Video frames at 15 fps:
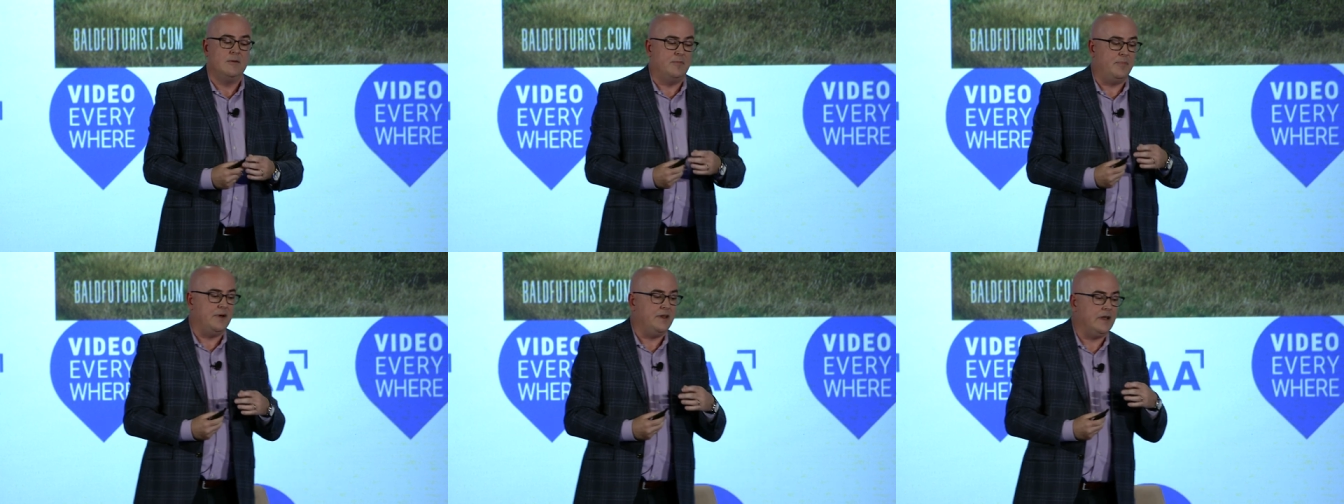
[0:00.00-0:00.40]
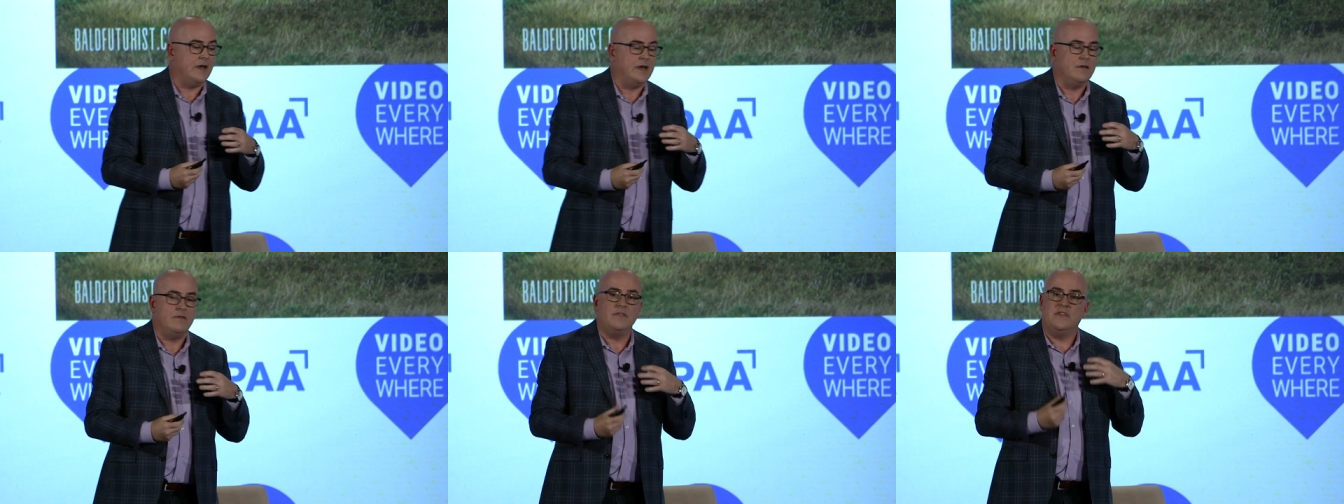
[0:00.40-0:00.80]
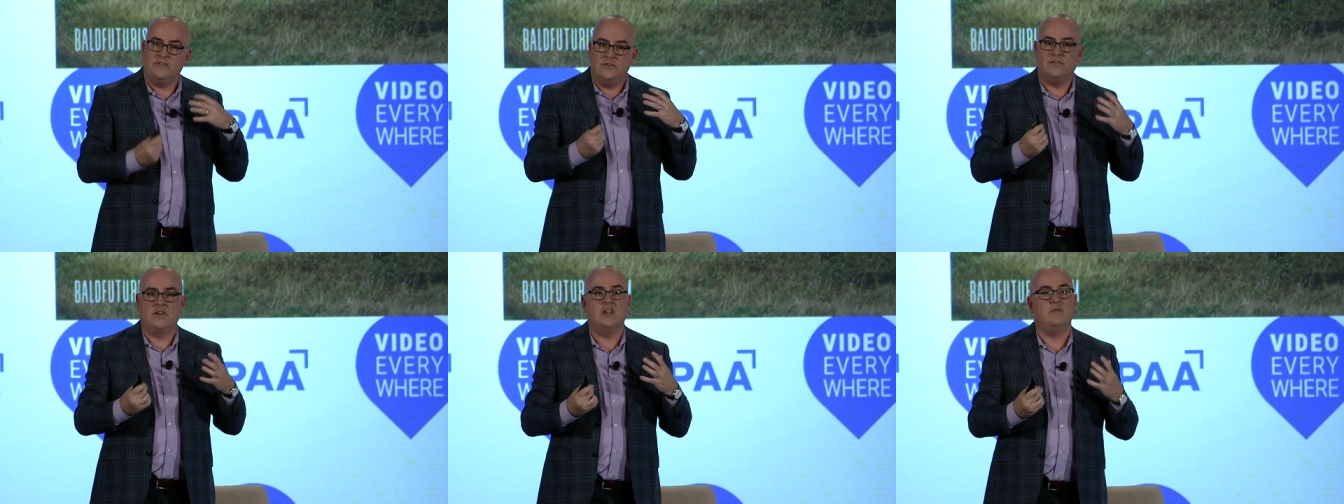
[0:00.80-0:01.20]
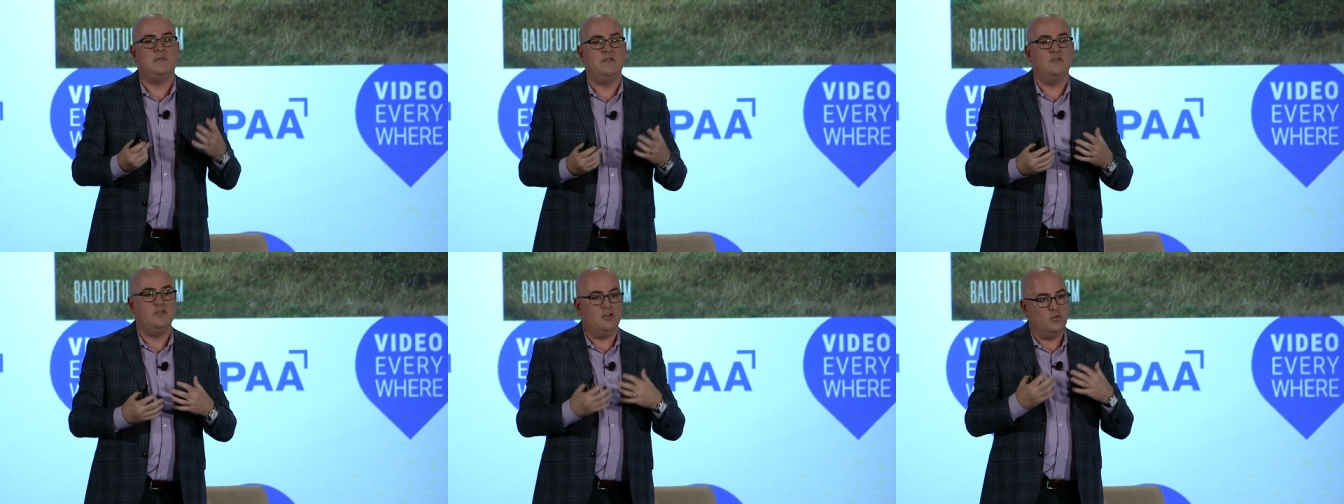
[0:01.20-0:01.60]
But uh, this is going to be
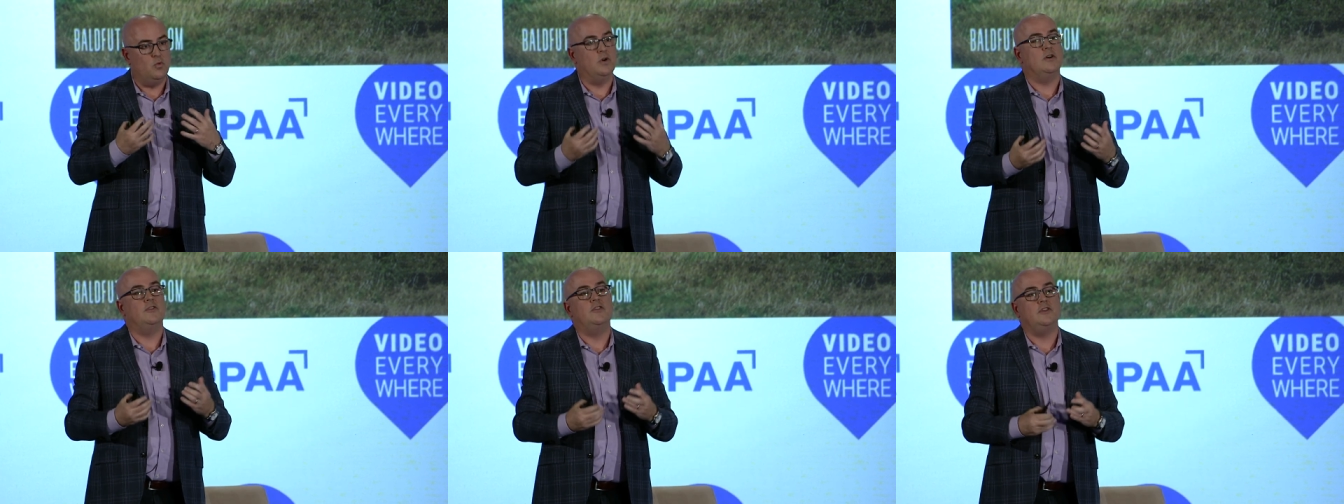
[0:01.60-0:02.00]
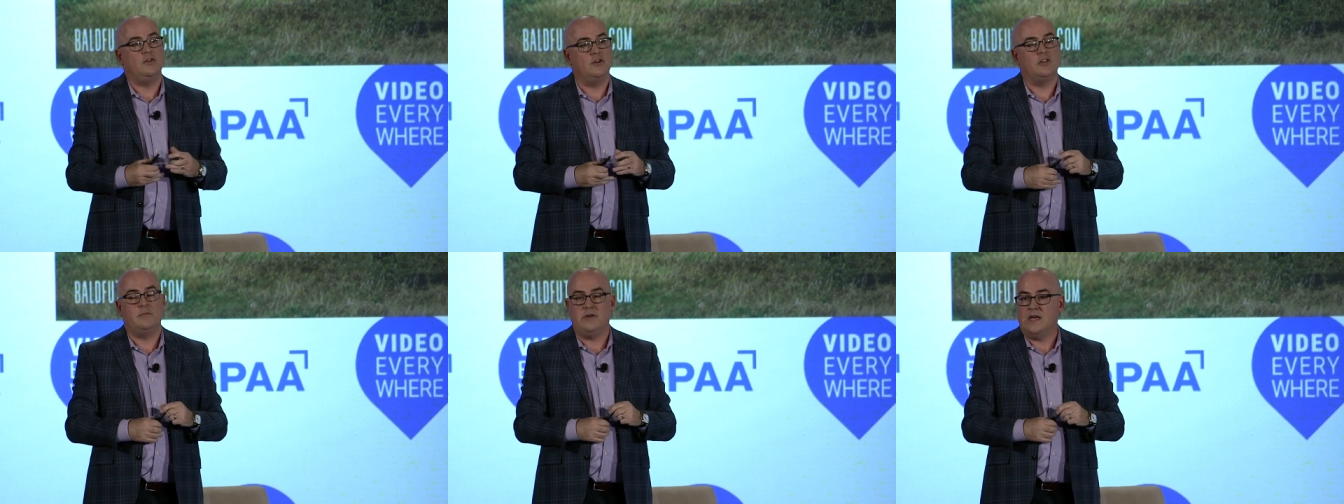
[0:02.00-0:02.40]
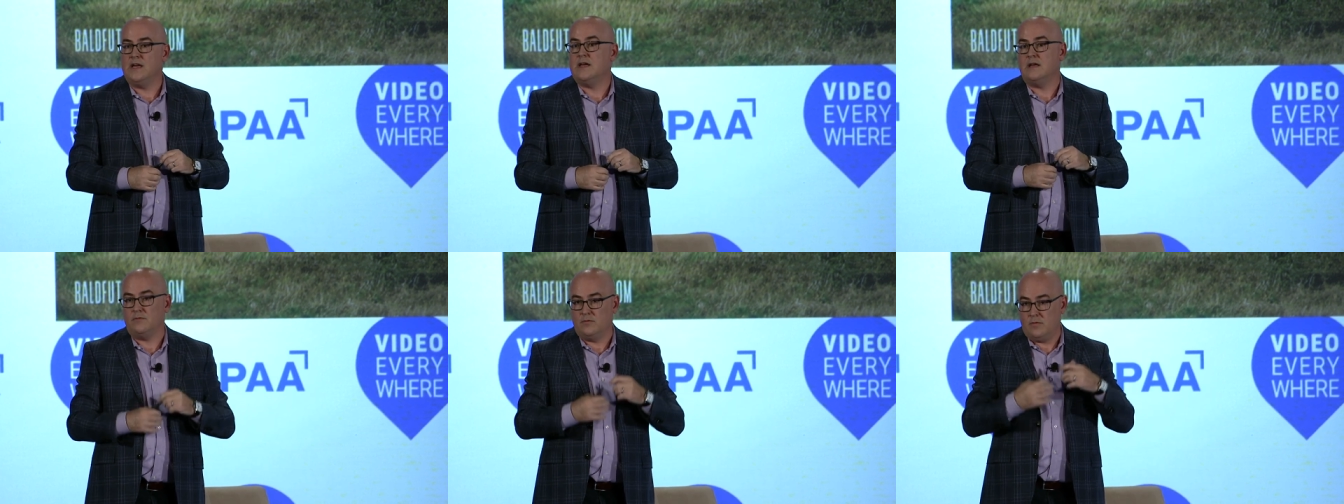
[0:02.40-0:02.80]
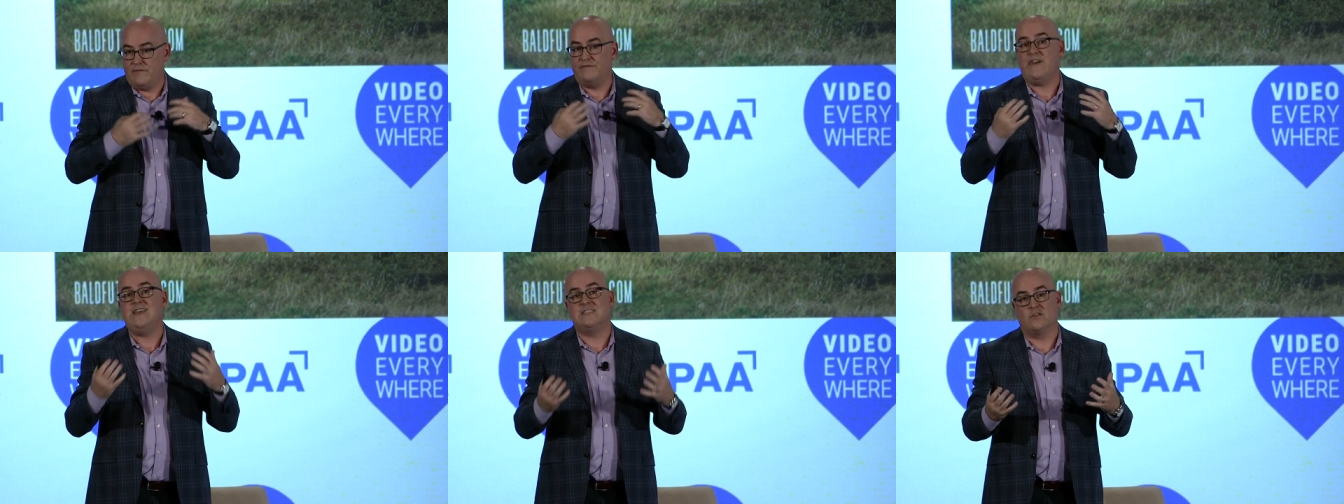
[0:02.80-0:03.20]
the new world that you're going to be
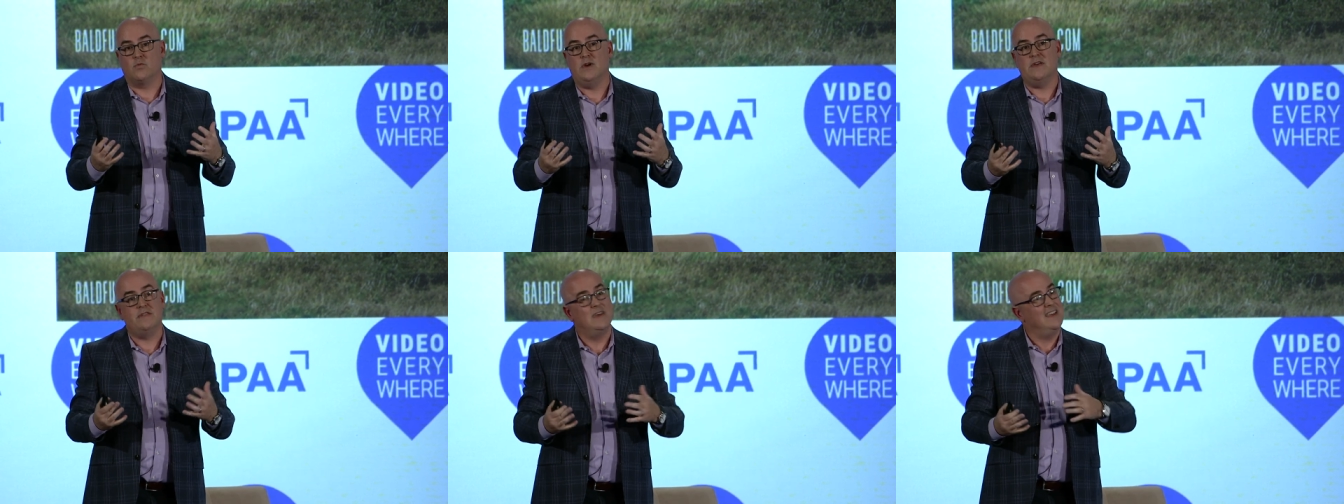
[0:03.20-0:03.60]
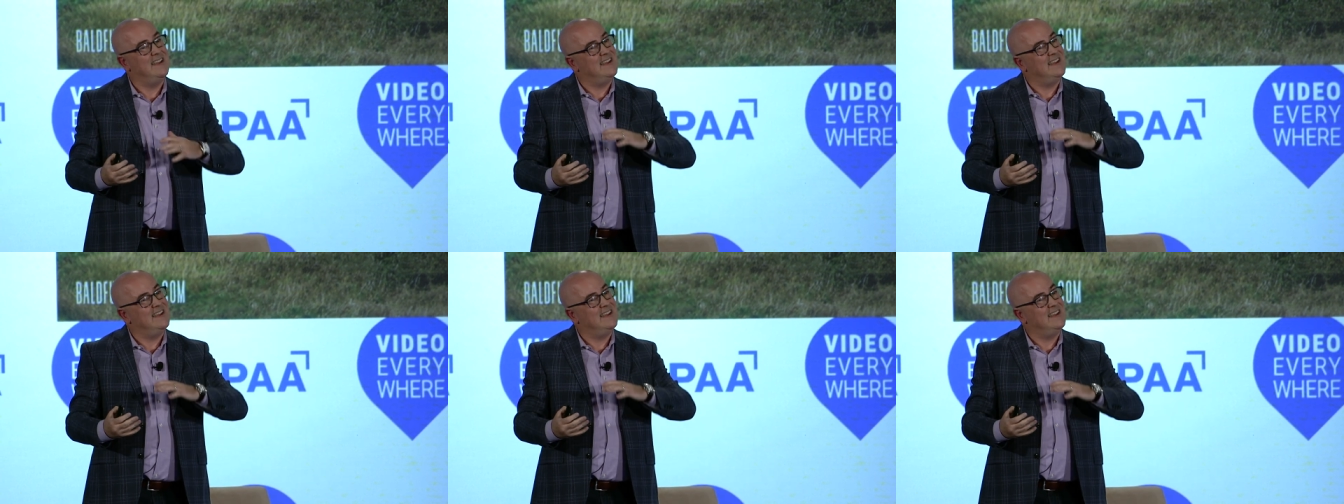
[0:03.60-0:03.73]
faced with